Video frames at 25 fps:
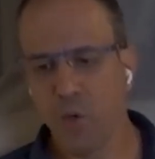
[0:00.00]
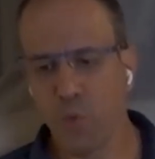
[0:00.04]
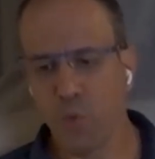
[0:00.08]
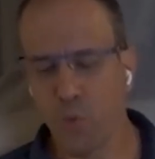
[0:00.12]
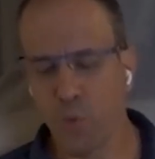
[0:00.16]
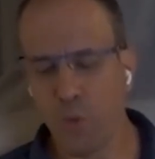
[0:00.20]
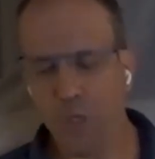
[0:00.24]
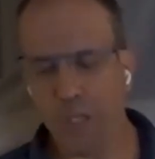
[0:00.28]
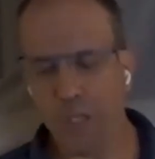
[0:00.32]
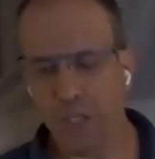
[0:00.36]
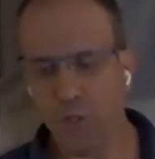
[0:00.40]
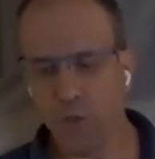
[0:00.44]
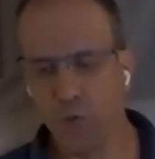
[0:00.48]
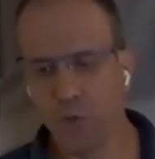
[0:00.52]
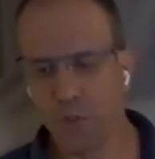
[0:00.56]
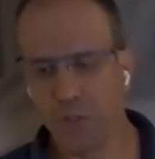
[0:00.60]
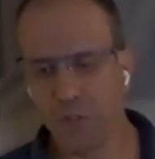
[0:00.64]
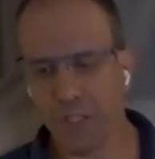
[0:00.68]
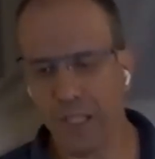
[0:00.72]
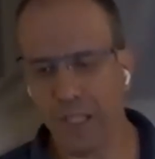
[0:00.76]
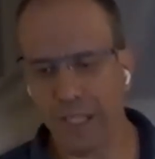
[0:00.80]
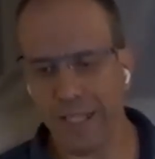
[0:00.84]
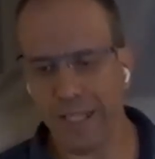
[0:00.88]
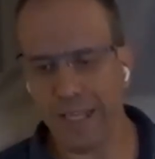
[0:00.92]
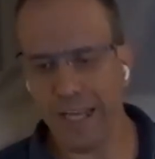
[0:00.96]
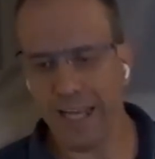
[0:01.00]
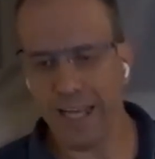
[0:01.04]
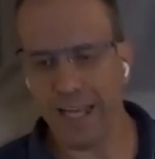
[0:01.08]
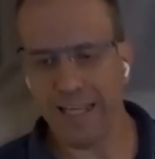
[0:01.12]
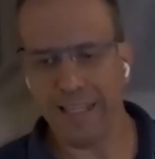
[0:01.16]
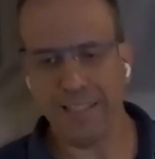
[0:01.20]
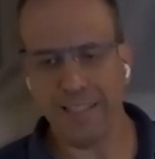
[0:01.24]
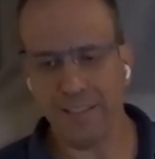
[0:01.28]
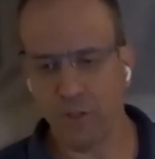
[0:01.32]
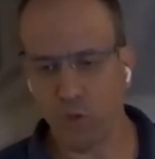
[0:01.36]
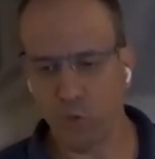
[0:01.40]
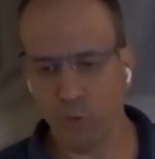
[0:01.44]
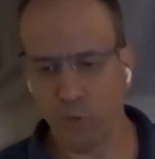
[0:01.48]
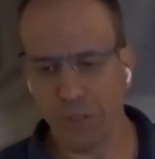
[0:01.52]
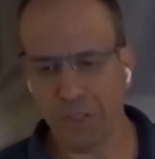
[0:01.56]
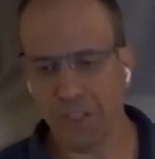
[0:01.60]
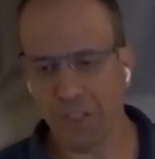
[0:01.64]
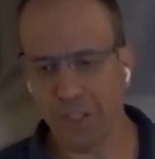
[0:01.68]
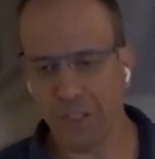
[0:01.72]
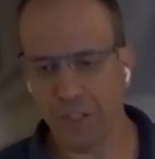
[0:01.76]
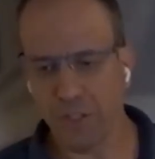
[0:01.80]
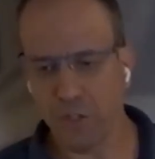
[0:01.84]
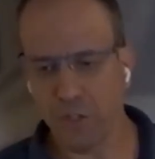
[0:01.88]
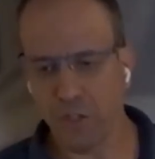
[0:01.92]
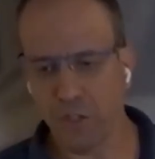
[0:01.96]
We used AI
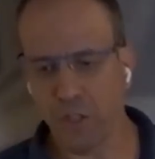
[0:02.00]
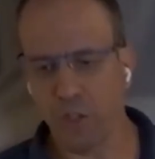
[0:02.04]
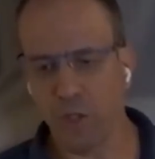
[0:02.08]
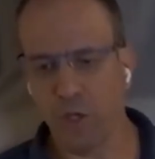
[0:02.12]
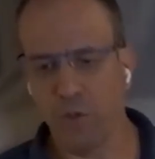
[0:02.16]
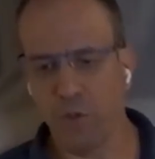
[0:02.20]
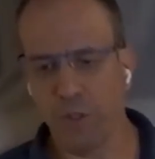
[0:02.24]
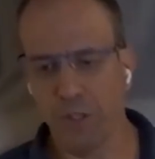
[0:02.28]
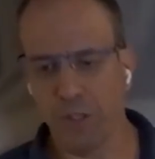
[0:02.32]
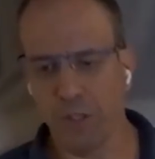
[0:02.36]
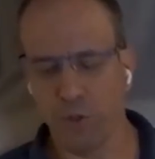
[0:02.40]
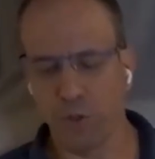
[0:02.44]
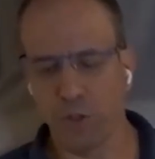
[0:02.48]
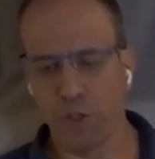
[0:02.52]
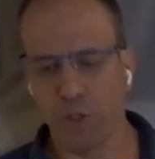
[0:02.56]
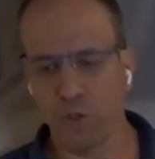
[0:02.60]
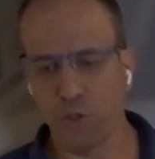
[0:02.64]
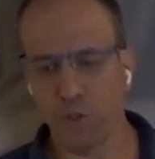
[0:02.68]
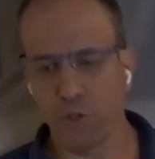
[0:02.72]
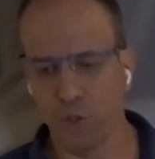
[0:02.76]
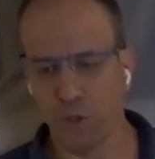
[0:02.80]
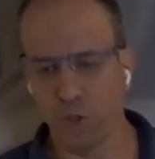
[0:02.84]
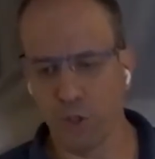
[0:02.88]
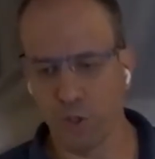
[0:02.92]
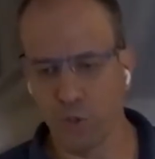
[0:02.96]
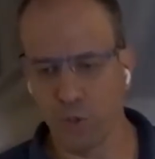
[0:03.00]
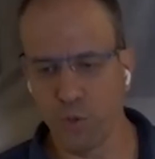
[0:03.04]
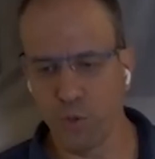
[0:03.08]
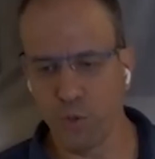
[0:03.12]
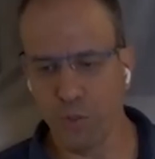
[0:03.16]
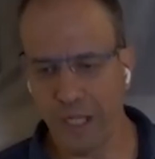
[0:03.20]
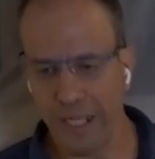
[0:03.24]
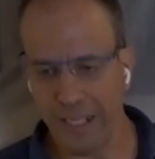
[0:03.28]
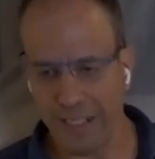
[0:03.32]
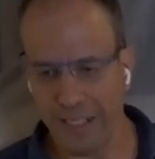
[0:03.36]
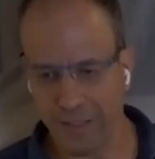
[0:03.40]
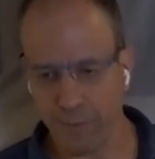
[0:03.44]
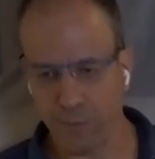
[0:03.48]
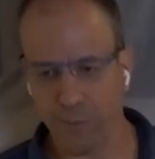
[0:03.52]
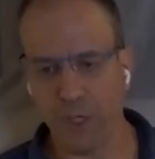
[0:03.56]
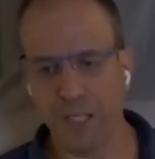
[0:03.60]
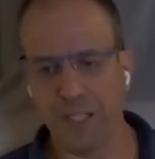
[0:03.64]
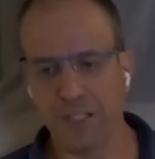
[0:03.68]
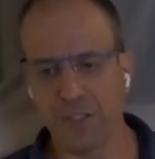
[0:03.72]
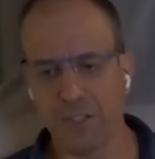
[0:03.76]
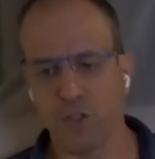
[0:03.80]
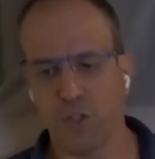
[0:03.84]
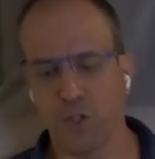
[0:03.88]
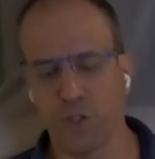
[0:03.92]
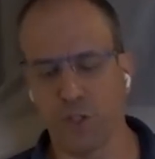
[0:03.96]
20 years ago in order to do
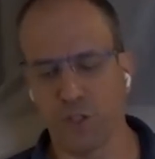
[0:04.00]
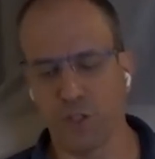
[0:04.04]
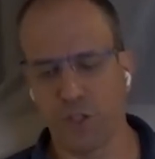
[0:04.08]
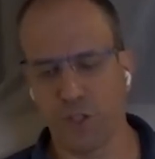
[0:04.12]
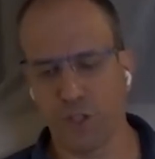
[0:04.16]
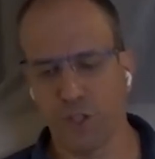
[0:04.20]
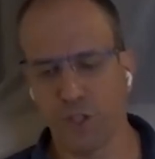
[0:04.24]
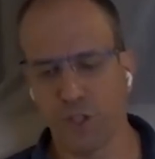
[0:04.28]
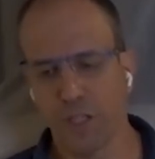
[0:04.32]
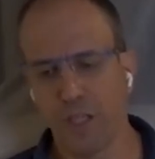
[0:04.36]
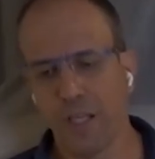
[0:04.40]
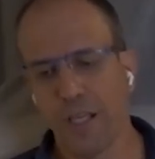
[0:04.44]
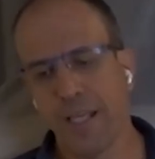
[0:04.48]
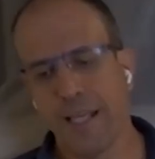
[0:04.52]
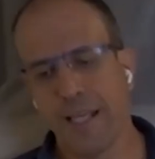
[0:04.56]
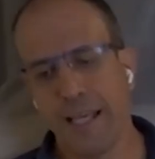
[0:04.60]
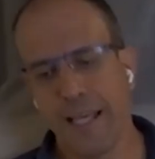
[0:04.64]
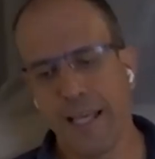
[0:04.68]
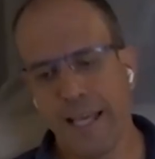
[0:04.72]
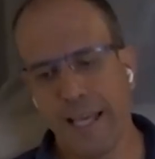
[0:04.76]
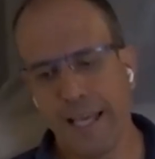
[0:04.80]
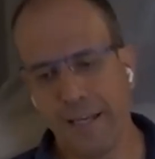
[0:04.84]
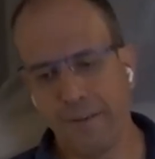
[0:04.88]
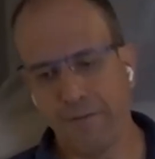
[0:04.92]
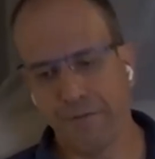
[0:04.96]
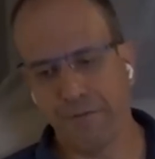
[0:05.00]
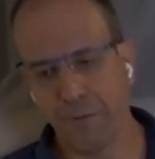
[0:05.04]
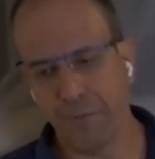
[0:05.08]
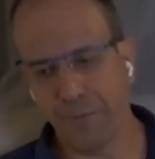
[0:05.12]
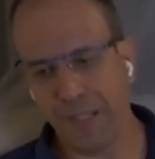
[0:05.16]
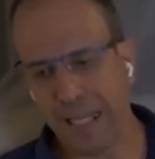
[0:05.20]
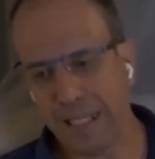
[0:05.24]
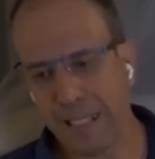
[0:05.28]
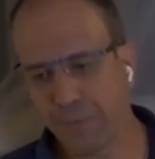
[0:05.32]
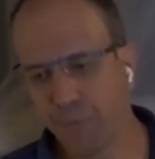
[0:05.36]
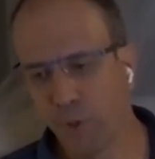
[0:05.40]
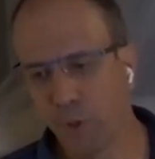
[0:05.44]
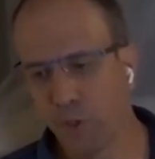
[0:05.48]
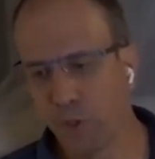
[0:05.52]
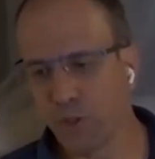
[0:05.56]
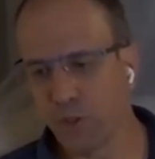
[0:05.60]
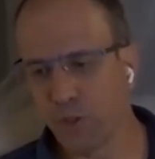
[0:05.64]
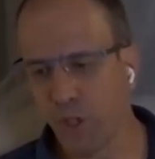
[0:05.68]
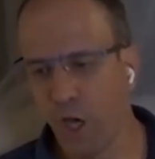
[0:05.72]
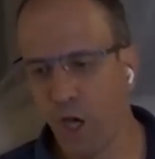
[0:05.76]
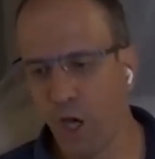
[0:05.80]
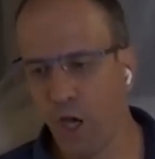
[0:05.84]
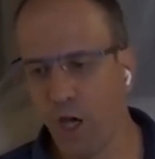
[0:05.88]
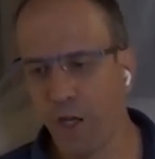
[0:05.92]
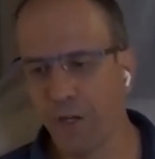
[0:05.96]
enterprise search. And from that point
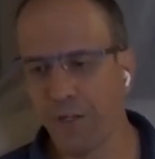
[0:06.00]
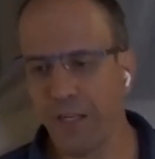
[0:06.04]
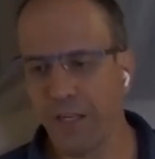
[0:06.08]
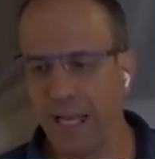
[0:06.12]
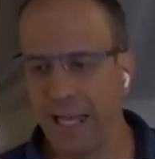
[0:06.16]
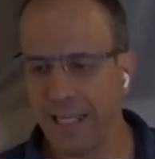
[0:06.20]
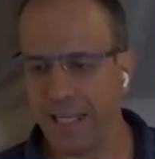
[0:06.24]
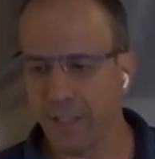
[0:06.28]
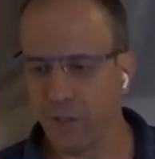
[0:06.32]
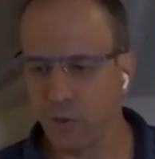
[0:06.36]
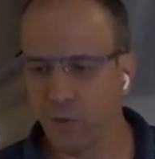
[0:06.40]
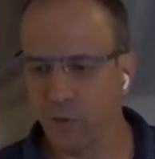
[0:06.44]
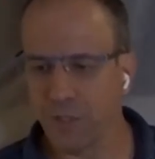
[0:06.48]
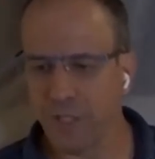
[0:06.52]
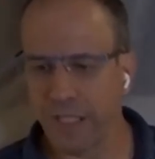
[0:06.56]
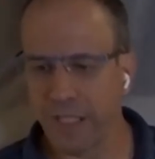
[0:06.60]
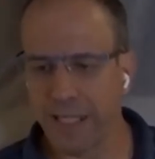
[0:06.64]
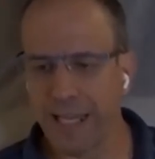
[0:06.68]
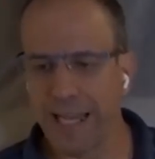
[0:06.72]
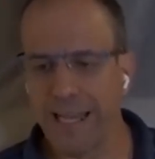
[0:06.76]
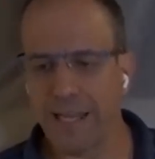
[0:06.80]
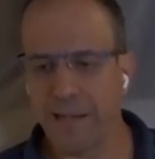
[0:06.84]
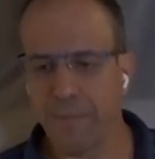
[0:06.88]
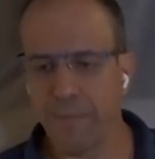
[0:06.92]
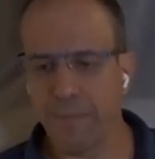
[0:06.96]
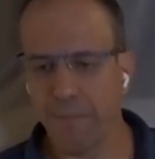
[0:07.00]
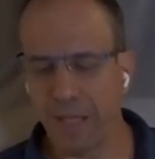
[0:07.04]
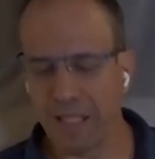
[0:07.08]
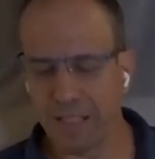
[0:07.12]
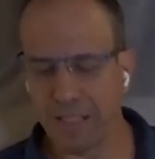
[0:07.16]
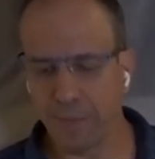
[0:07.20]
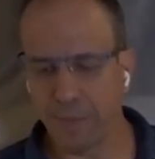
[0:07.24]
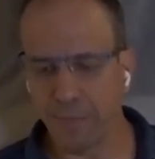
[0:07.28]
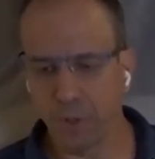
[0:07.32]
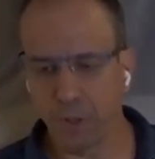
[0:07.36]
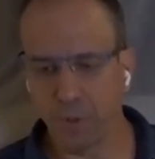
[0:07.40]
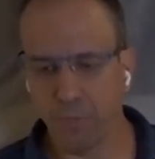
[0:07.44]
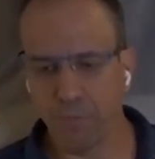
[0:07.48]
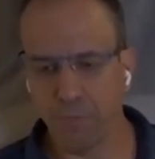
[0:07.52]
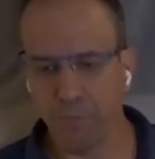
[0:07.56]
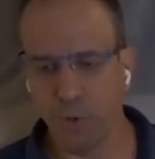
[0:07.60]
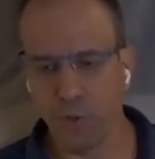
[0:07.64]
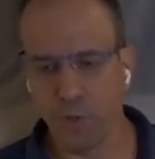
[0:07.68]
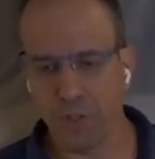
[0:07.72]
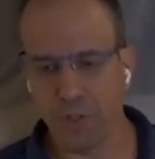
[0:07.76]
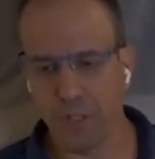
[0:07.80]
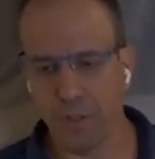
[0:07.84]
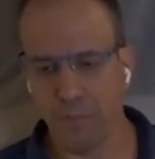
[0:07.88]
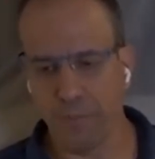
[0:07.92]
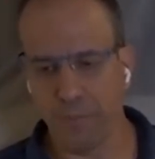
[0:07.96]
on, I used AI in multiple
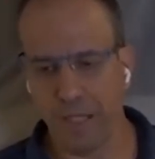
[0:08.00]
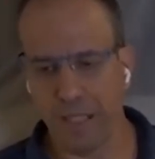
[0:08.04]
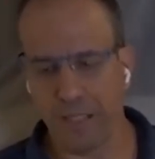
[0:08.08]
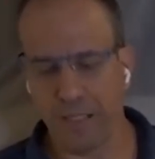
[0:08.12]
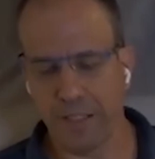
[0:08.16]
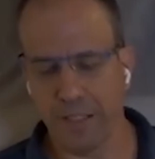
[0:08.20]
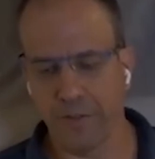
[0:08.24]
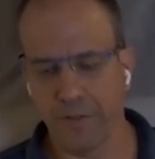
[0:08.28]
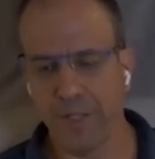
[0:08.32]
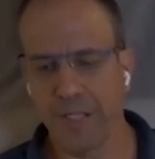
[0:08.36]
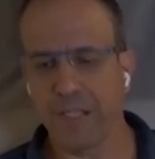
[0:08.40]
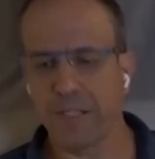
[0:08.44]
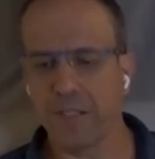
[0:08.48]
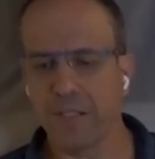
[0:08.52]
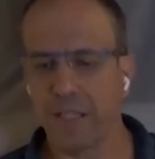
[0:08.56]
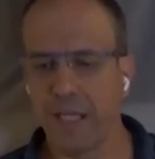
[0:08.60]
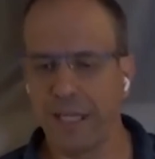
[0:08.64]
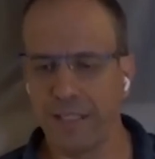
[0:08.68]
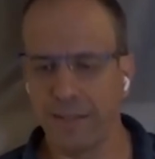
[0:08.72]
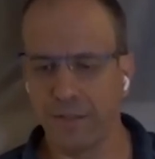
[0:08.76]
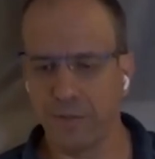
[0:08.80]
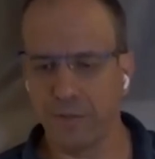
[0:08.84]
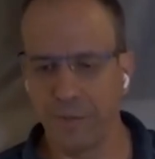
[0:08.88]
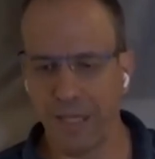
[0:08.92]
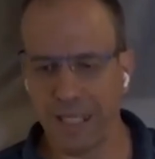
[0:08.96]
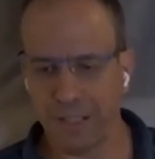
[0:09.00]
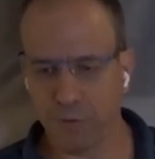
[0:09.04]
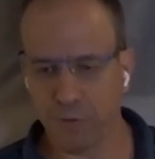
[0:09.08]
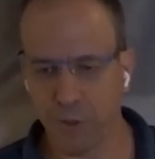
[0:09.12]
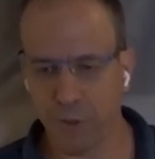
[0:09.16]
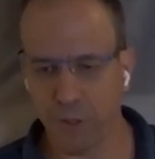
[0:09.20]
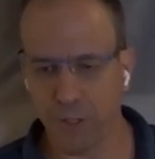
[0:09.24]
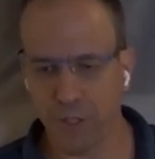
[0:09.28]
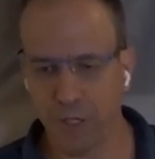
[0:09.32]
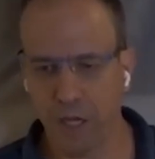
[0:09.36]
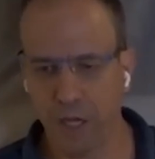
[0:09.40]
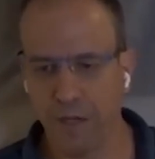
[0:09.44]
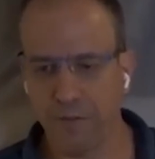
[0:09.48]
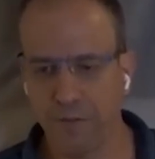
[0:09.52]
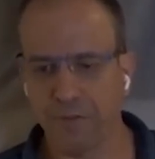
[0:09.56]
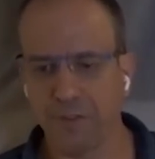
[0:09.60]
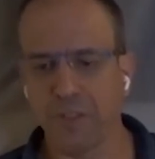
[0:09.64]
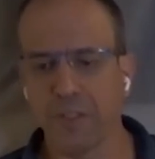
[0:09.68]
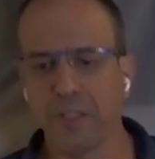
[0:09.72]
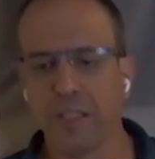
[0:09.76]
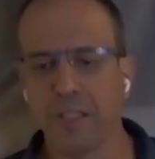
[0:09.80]
points in my career at Microsoft,